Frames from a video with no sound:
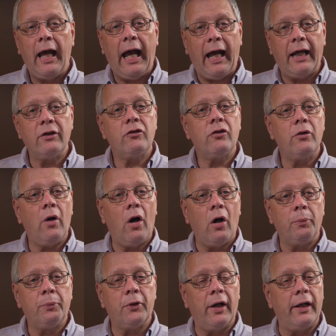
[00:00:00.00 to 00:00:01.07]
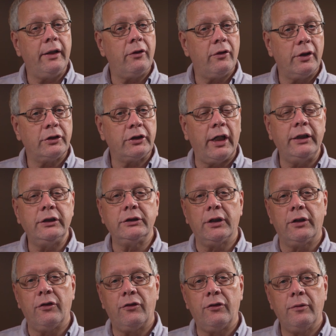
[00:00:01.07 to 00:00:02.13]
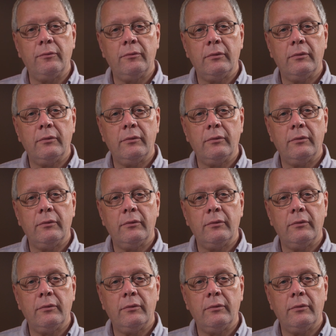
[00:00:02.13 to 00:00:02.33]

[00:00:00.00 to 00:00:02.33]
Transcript: and to operate the changes.